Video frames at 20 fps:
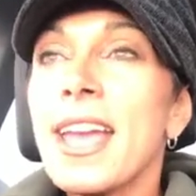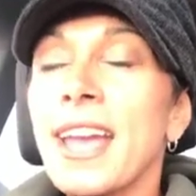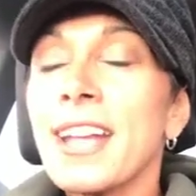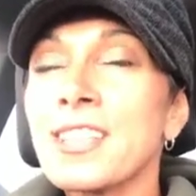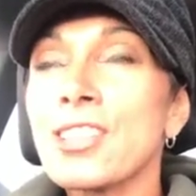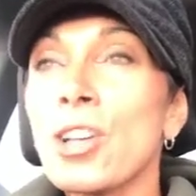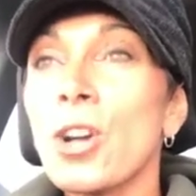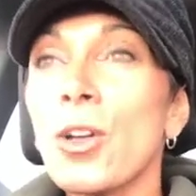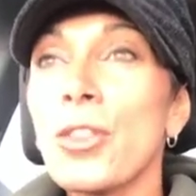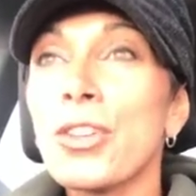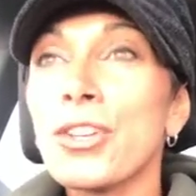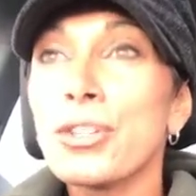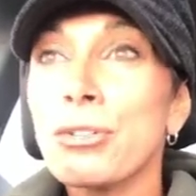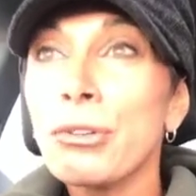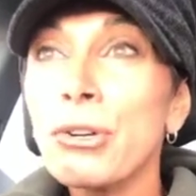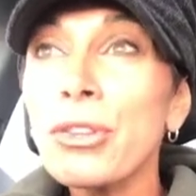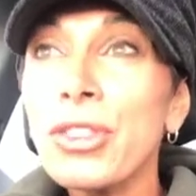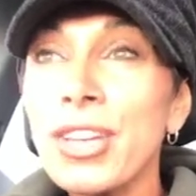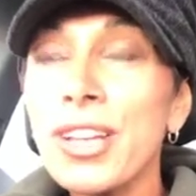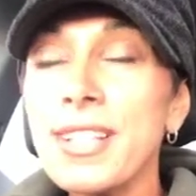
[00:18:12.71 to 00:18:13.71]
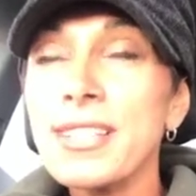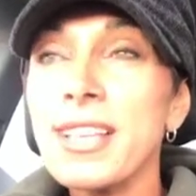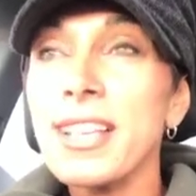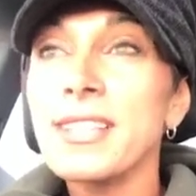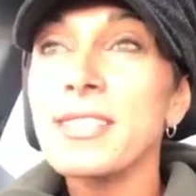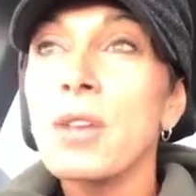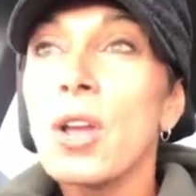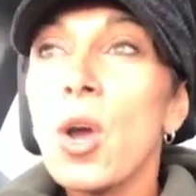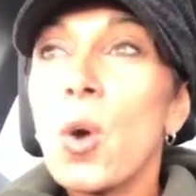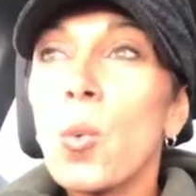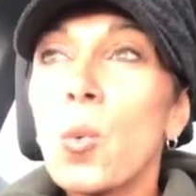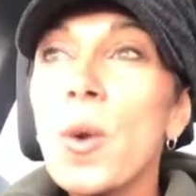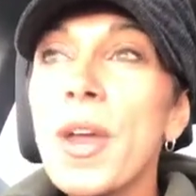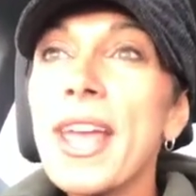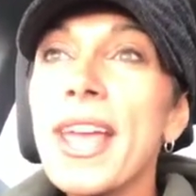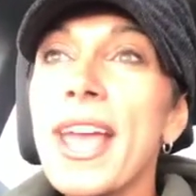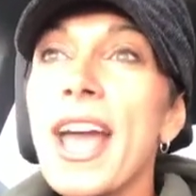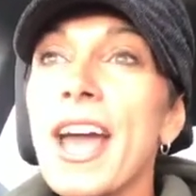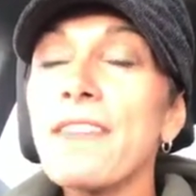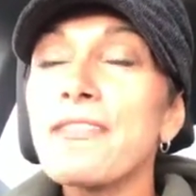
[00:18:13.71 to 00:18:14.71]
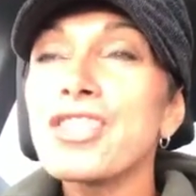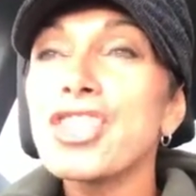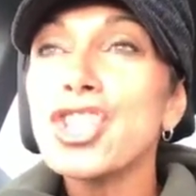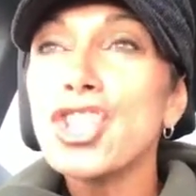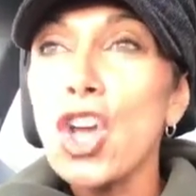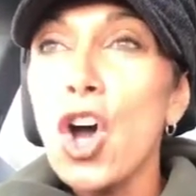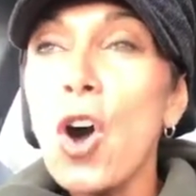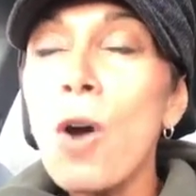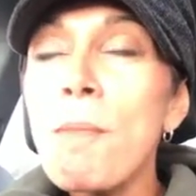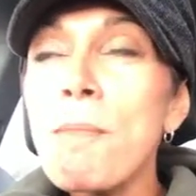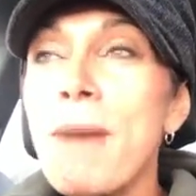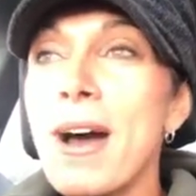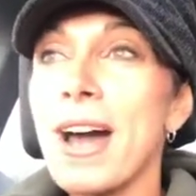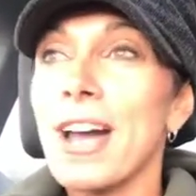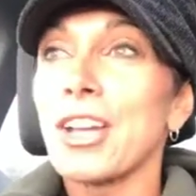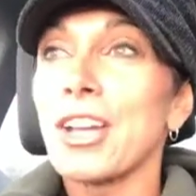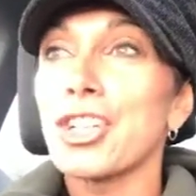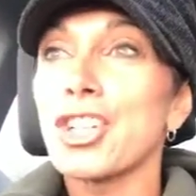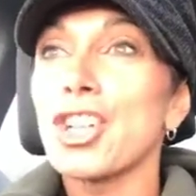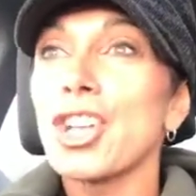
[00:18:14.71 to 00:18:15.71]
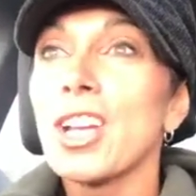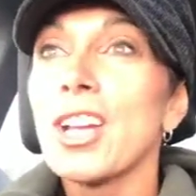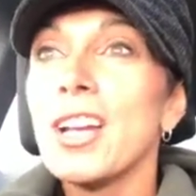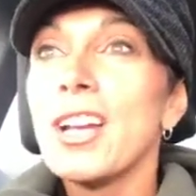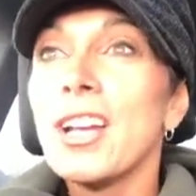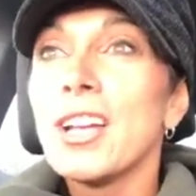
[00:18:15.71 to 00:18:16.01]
And so the truth is we have so much